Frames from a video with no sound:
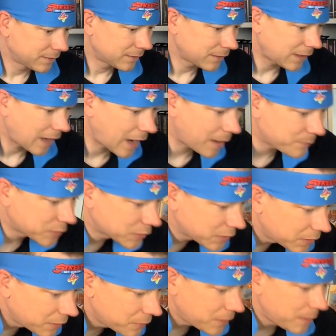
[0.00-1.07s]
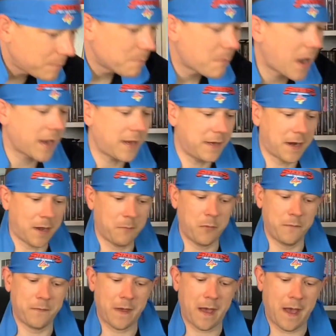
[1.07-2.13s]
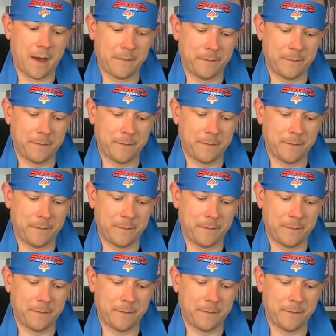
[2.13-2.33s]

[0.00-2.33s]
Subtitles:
Absolutely made up with that.